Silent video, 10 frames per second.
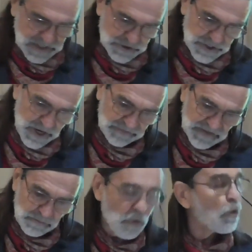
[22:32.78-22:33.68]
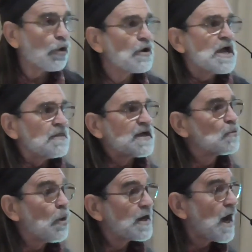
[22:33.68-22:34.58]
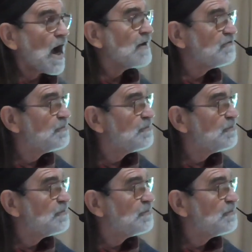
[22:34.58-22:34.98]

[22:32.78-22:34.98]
to nothing more than what I've